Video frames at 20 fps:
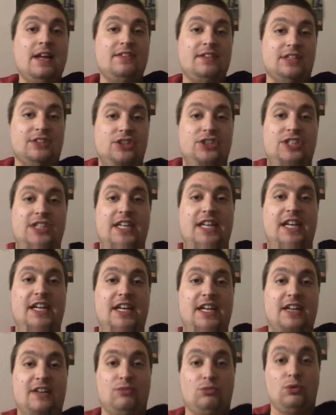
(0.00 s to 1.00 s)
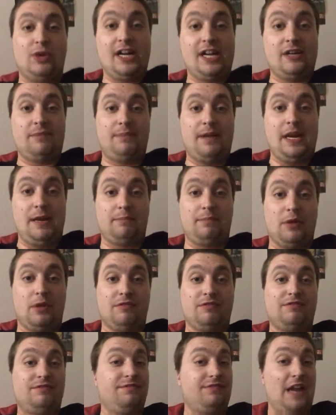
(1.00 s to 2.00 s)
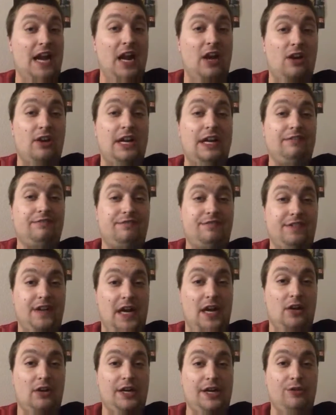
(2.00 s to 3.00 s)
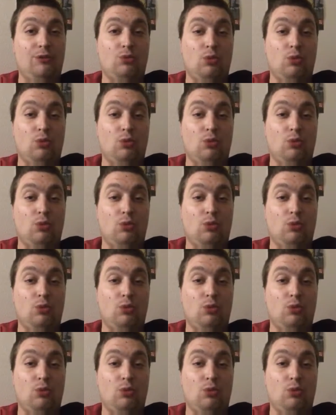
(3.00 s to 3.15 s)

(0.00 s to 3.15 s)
that she can read people very, very